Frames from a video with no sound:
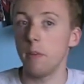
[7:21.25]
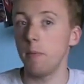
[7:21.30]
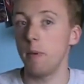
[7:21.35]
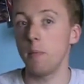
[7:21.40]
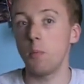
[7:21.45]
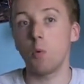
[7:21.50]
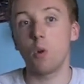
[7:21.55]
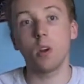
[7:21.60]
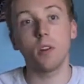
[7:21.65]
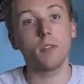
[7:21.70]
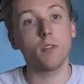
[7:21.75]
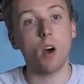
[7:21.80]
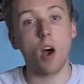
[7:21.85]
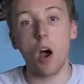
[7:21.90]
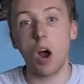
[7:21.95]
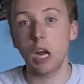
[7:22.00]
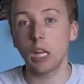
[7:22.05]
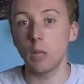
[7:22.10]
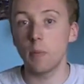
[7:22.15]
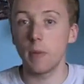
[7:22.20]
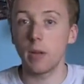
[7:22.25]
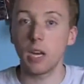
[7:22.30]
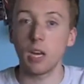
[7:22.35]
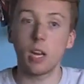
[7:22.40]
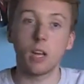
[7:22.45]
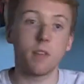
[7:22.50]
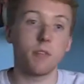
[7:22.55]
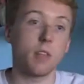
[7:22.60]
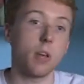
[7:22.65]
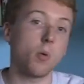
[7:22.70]
If people want to talk in the
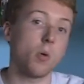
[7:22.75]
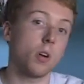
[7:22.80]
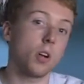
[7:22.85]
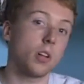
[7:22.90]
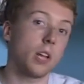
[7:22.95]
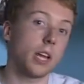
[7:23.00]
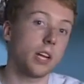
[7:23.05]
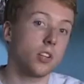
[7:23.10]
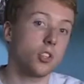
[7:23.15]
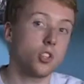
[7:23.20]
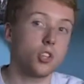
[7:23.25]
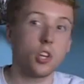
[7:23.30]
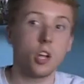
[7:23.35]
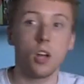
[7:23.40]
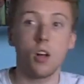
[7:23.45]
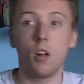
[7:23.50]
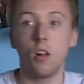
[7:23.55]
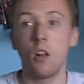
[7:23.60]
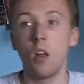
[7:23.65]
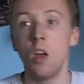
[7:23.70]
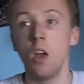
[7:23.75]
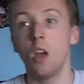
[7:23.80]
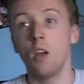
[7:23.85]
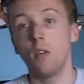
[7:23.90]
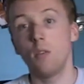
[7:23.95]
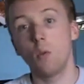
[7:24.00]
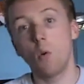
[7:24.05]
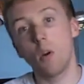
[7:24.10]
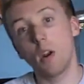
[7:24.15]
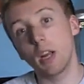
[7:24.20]
beginning, if they want to like chill,
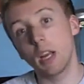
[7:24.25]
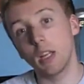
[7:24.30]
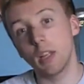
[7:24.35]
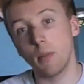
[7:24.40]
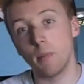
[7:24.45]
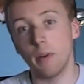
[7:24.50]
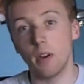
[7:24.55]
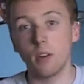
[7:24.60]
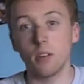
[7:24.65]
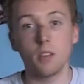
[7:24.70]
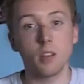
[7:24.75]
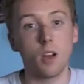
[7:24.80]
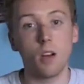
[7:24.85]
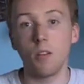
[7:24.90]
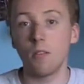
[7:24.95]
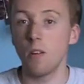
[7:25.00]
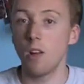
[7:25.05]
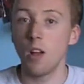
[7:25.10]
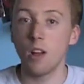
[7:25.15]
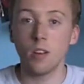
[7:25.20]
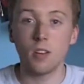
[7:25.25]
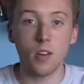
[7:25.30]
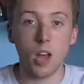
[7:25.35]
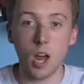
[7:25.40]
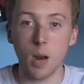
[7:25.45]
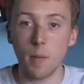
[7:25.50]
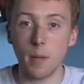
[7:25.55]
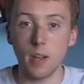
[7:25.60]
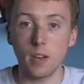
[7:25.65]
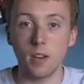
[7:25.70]
if you want to get the beers out,
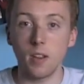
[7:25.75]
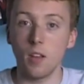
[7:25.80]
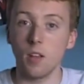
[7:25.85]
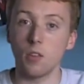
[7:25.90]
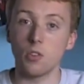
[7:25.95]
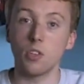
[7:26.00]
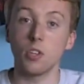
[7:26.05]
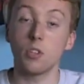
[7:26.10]
not a big deal.